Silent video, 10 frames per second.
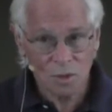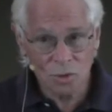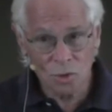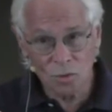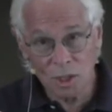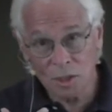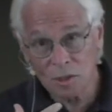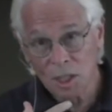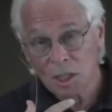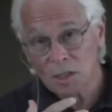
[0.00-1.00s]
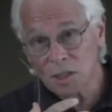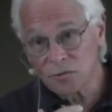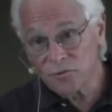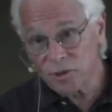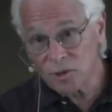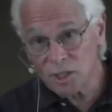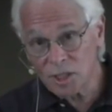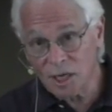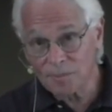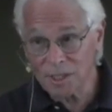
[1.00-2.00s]
So the inferiority
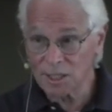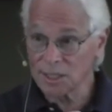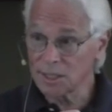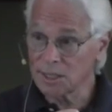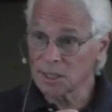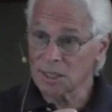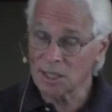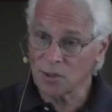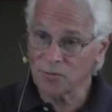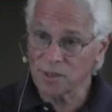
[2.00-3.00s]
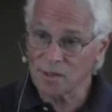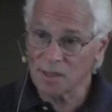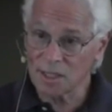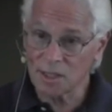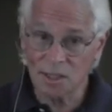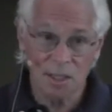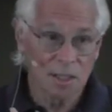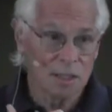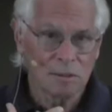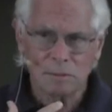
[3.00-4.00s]
complex is the self that thinks
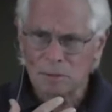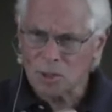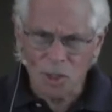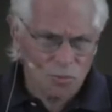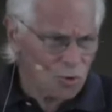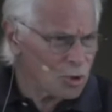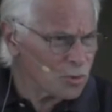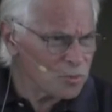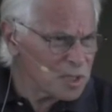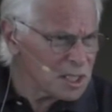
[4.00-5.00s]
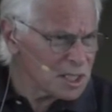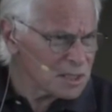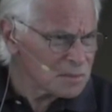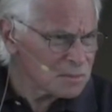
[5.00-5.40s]
there's something wrong with me,